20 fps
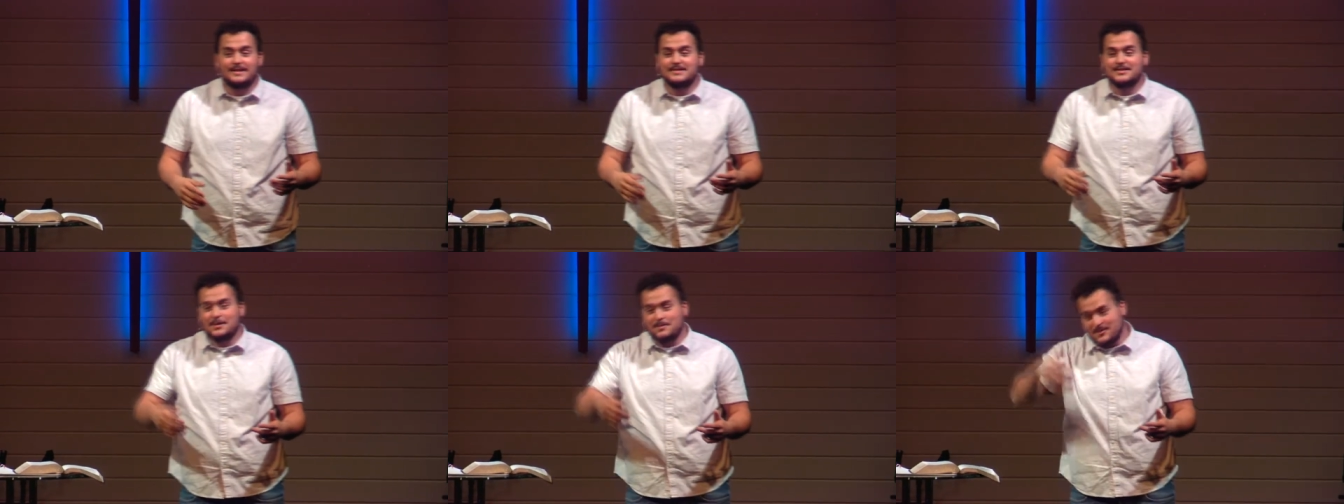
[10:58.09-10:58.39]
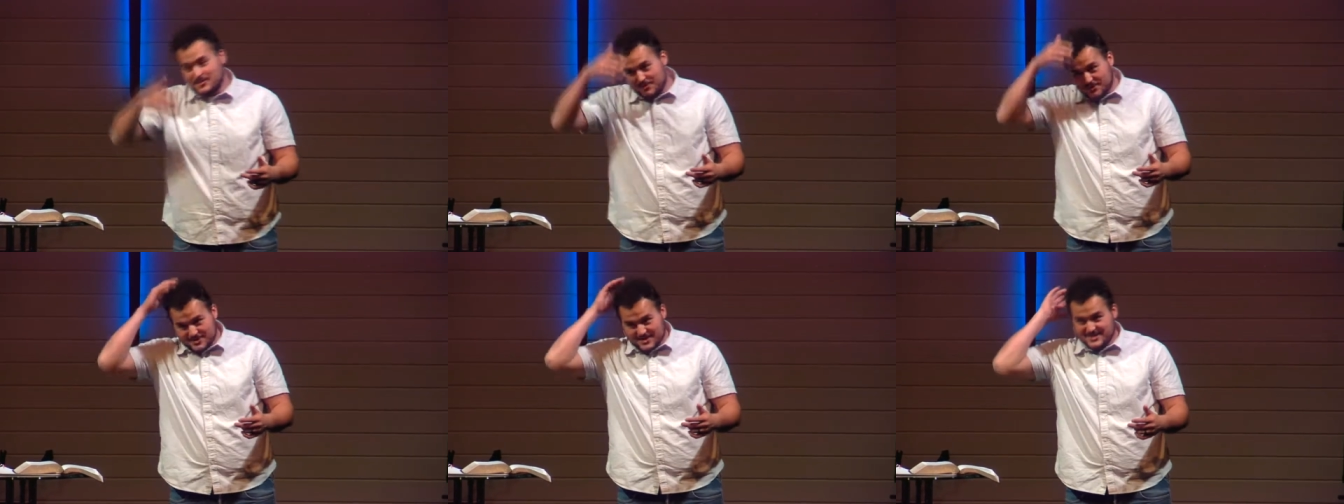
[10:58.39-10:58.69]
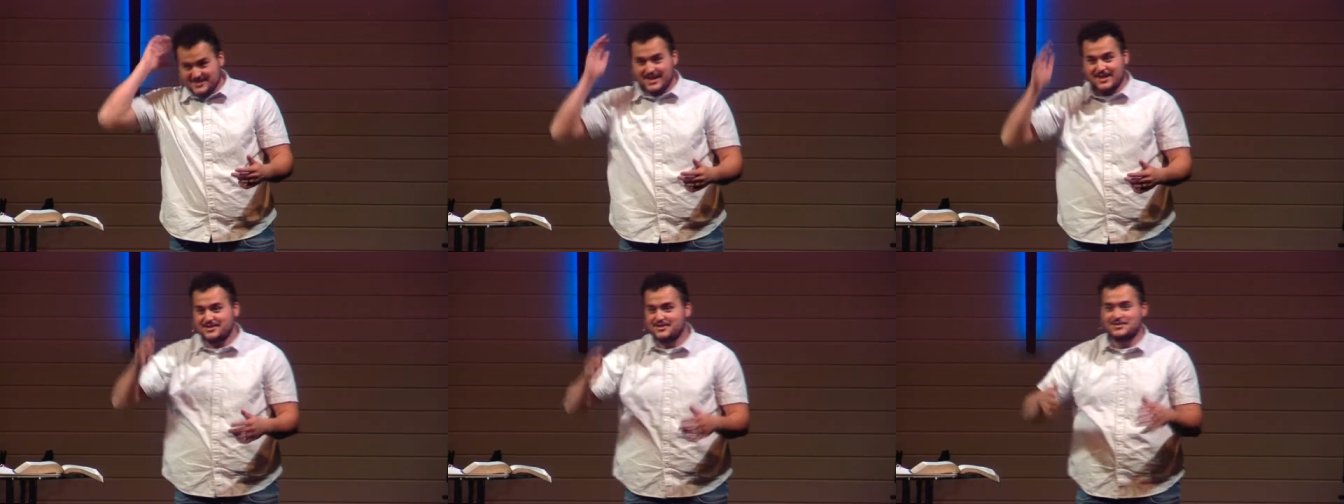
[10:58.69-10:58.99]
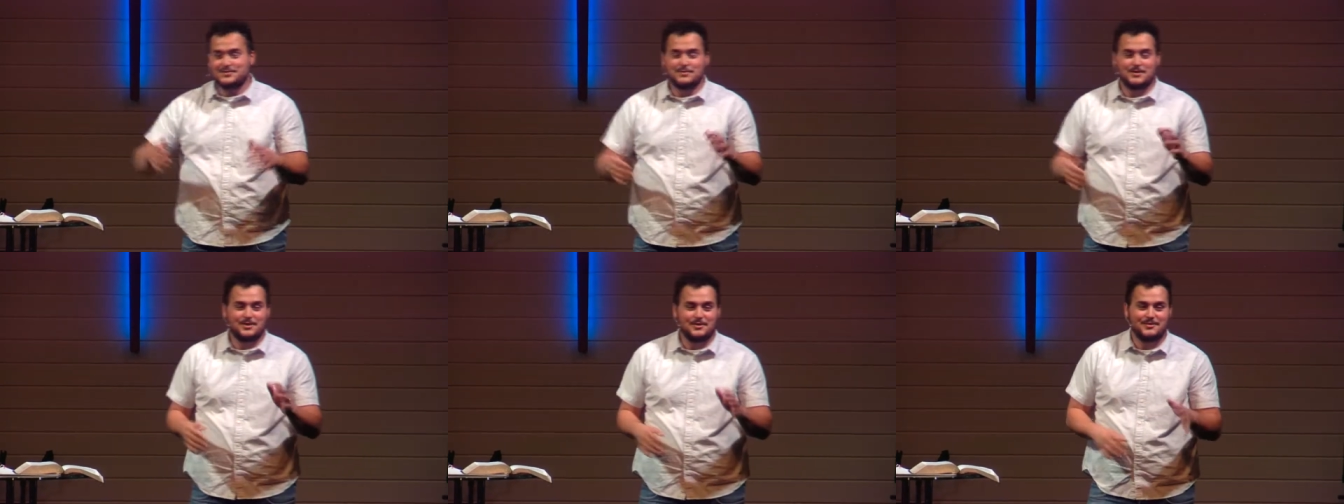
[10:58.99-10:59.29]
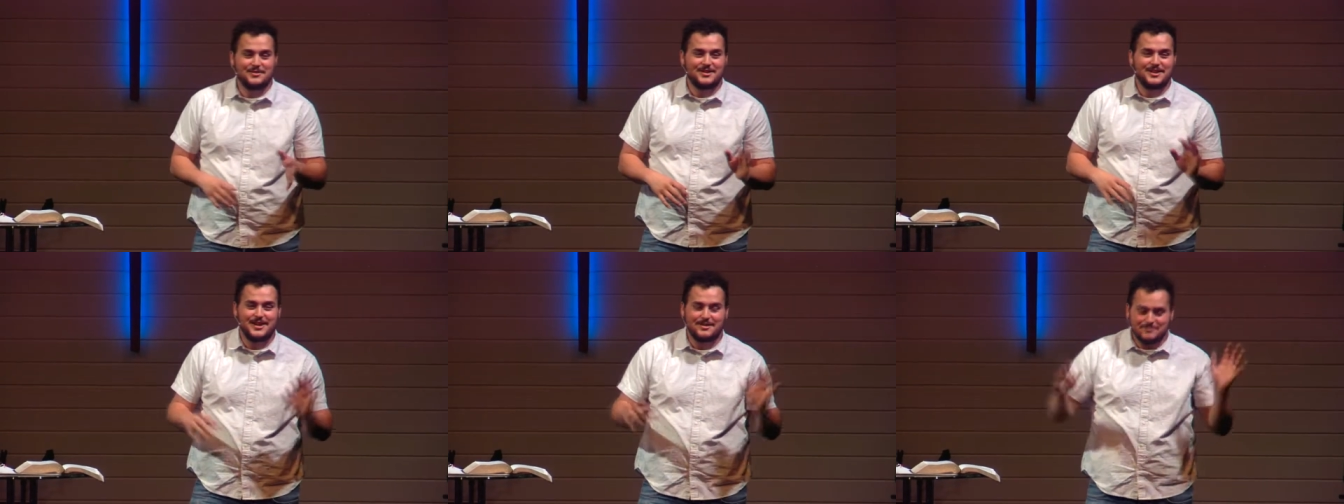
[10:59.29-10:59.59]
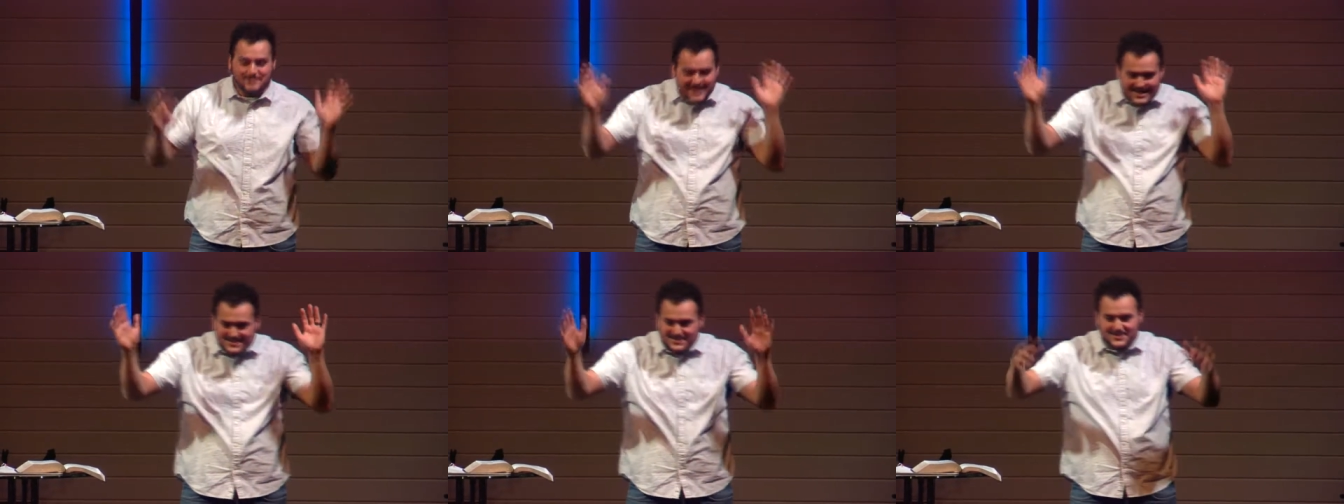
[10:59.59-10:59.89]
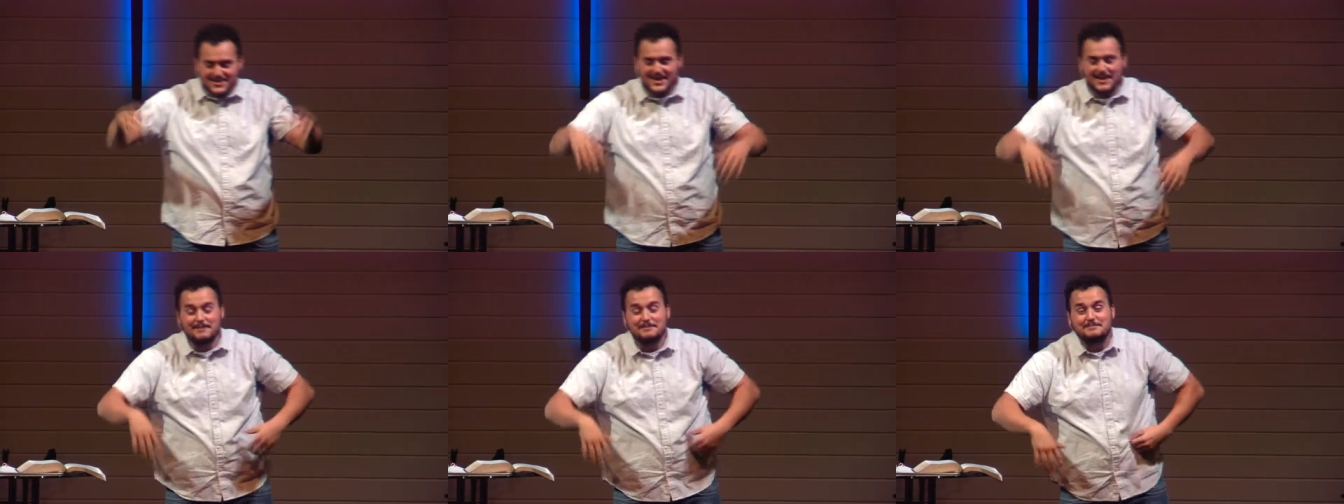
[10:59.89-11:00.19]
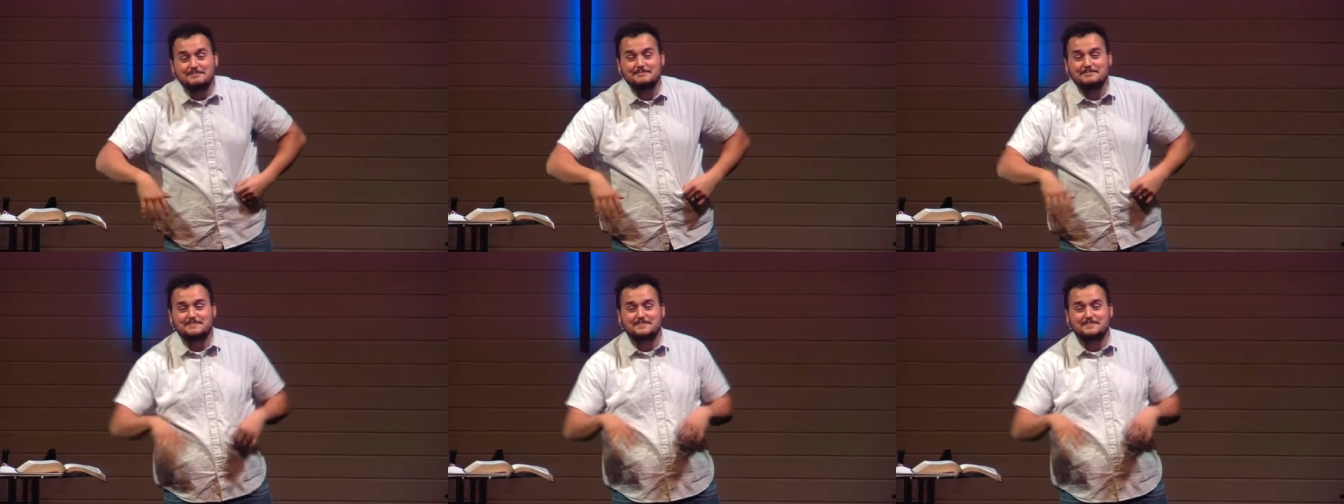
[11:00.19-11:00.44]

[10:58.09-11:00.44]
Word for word: Some of you that just went over the head, but that's okay.